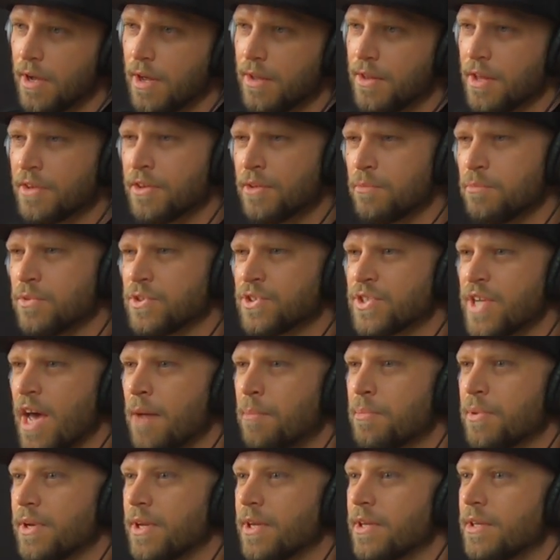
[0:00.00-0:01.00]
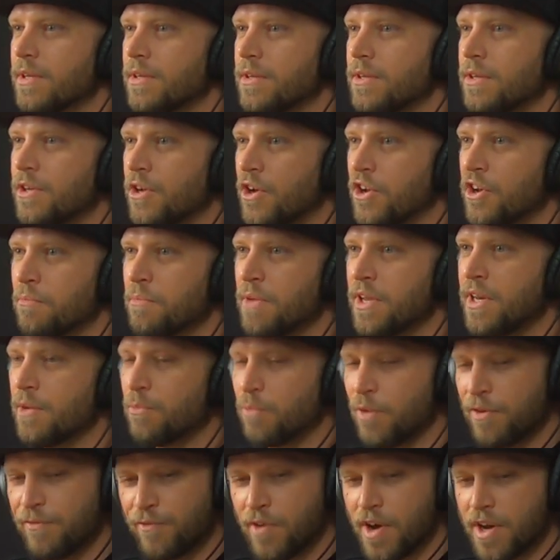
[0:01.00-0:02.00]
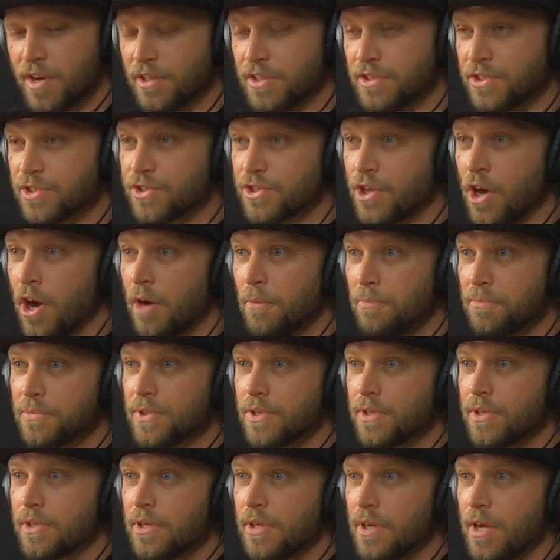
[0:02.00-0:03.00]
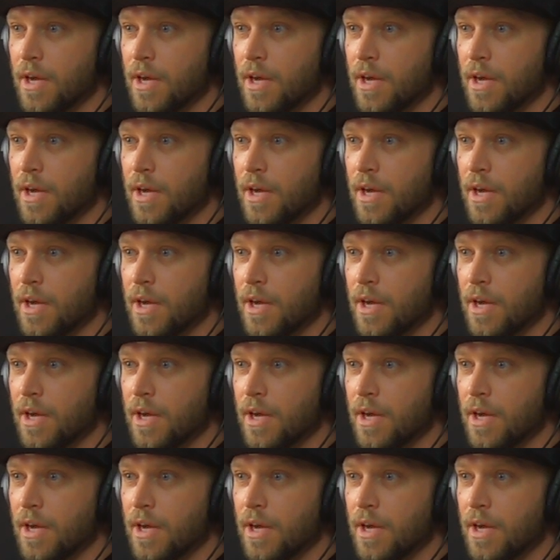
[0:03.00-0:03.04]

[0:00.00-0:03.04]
and nothing was happening you know what i mean and we finally stopped